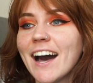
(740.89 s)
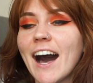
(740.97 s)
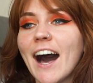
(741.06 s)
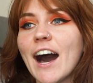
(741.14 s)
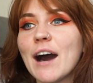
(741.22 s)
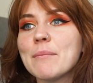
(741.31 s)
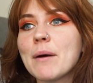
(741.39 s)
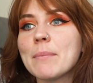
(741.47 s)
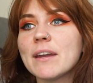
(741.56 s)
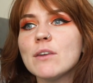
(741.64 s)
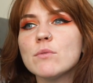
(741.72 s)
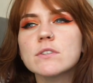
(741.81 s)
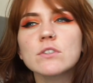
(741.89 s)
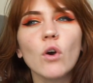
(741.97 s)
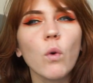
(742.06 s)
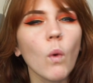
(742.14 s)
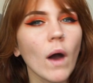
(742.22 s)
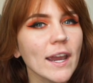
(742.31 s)
Um, but it was
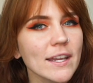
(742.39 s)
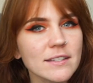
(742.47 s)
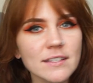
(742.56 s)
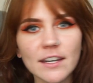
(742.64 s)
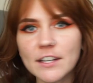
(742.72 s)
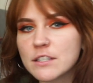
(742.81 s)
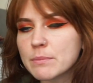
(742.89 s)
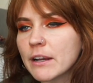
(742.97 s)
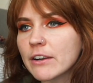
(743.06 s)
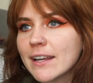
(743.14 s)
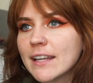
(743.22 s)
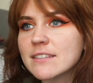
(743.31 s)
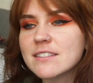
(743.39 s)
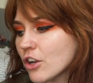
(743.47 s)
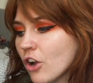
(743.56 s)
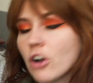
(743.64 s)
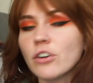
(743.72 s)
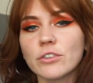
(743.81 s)
quite an experience.
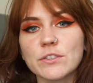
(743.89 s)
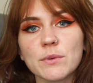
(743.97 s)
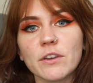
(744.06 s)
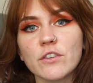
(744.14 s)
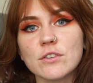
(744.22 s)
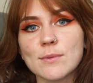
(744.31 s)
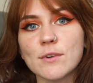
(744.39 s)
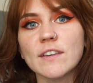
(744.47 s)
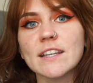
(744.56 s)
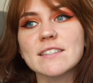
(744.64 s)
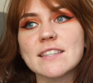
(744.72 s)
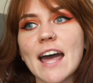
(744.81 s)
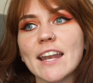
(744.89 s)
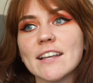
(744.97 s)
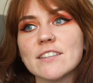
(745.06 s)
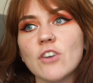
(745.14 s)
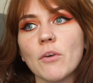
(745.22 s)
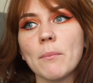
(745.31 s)
Gone Girl is one of those movies that
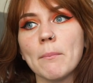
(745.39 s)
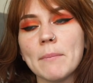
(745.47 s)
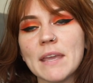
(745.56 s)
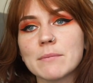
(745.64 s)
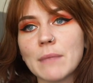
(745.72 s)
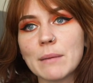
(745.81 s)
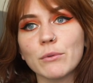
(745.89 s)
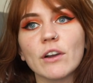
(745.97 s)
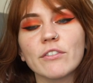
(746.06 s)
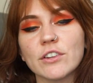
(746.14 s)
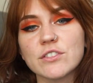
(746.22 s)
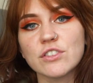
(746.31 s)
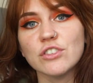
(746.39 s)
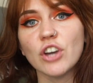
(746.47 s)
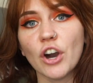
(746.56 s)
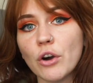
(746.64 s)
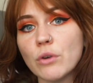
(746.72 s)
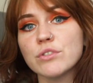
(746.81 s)
is me and my boyfriend's
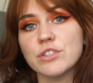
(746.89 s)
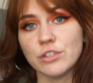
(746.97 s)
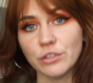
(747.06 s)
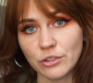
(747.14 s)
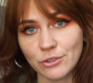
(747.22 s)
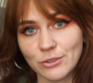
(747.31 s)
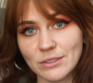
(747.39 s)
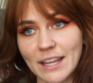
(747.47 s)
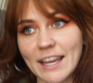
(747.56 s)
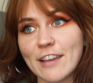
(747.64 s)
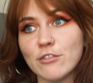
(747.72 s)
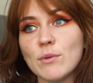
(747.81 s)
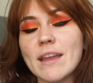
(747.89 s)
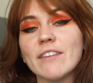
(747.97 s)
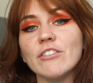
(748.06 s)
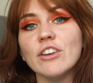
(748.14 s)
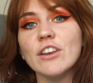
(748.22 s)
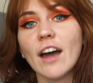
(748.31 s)
go-to. Like if we
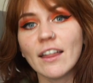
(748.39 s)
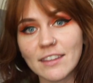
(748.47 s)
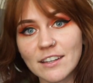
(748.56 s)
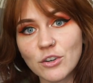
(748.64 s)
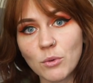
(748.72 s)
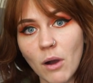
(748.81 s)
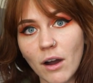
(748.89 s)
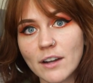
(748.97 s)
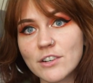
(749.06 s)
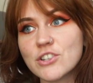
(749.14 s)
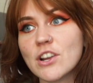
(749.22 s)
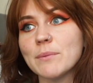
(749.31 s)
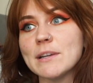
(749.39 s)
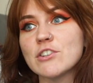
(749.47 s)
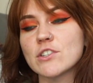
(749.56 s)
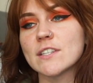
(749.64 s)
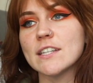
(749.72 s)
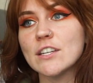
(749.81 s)
have nothing to watch and we
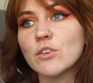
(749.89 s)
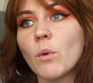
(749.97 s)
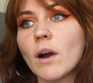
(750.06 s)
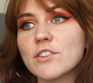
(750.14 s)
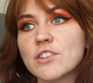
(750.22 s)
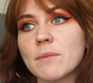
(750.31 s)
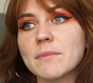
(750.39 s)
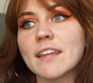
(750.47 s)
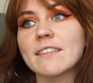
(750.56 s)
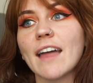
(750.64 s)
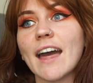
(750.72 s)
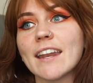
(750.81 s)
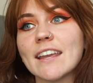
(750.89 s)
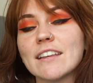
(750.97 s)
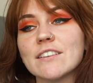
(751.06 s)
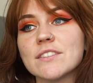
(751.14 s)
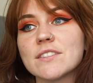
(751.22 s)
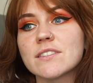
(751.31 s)
just need to watch something that
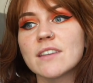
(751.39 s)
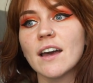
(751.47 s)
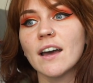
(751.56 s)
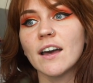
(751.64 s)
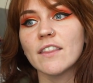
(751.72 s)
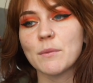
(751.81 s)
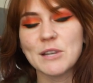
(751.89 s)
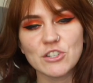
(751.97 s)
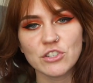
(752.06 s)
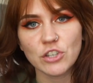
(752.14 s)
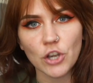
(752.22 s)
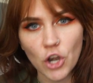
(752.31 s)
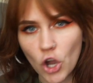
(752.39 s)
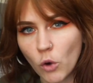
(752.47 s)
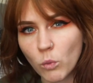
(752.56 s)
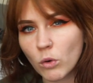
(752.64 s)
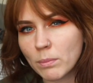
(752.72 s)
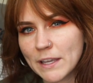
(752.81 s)
is, that we just know
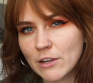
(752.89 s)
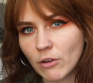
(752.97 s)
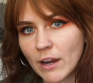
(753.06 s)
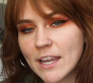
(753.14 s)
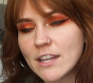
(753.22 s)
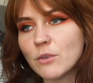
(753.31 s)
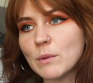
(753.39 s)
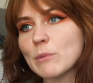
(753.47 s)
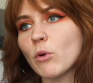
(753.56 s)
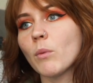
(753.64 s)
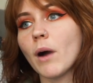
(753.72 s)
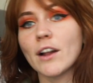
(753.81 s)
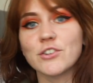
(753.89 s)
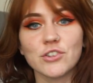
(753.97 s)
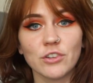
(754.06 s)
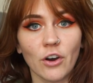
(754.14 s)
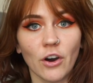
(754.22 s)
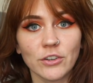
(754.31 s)
will be great, we will watch
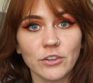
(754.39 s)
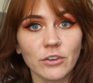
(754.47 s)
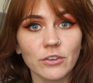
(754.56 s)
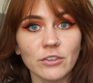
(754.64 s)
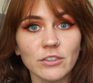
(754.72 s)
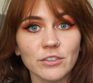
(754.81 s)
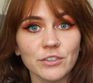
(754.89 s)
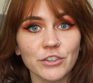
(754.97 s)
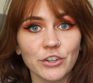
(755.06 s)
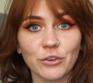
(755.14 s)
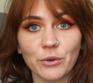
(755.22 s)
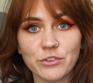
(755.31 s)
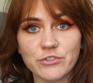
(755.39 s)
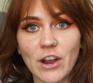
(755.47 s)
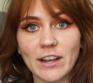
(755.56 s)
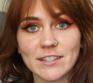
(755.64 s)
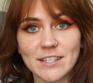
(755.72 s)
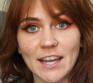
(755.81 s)
Gone Girl, The Girl with the
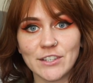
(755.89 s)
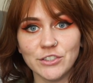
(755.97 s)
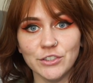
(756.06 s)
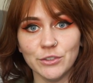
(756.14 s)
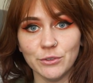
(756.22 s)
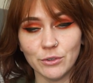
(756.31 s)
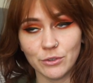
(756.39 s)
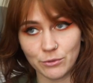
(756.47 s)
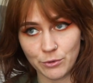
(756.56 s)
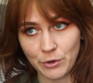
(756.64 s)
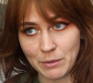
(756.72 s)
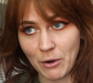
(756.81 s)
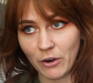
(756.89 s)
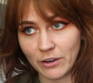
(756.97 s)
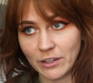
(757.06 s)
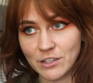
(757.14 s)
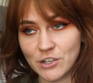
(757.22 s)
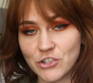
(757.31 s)
Dragon Tattoo, Rooney
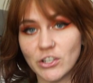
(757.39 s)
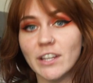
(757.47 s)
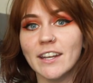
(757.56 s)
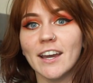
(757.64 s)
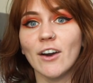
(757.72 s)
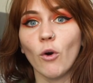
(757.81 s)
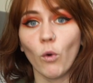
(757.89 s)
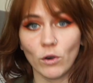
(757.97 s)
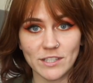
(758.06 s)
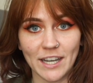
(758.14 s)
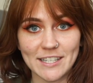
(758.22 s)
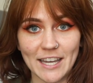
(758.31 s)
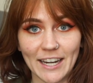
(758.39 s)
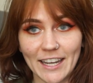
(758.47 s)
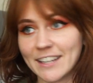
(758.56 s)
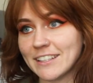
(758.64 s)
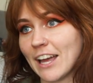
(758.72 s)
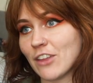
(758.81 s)
Mara edition, or
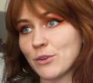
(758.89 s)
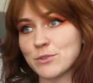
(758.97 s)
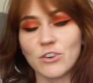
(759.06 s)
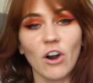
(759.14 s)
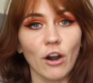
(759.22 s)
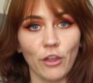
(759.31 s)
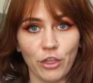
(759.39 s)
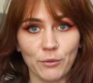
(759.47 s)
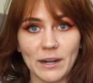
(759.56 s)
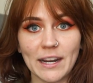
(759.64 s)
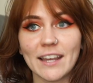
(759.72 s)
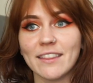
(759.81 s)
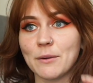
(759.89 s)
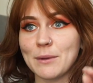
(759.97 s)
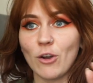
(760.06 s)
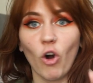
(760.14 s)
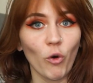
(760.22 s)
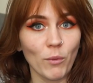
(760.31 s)
Titanic. Like those are our three that
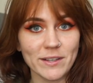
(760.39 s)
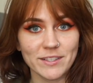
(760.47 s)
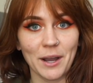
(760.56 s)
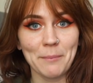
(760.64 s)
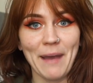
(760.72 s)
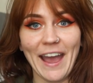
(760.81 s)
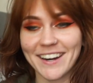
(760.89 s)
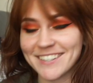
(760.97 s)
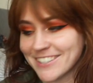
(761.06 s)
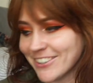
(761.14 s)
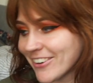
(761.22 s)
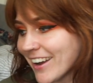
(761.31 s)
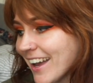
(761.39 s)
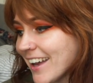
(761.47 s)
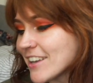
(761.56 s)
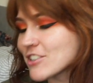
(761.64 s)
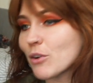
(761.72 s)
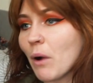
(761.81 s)
we always come back to.
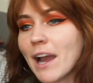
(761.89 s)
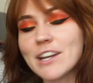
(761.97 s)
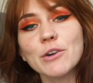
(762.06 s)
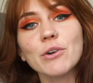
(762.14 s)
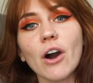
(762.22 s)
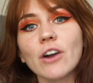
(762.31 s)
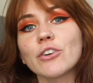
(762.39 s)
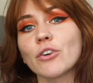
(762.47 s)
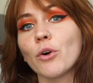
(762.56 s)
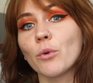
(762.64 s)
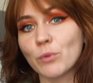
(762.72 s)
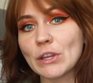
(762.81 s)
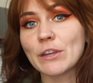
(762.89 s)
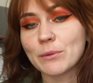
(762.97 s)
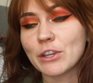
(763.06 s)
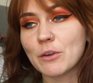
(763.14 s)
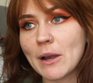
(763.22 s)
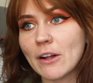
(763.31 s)
So I know Gone Girl really,
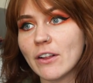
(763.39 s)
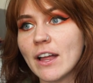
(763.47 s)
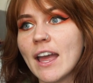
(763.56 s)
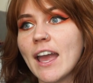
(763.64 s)
really well.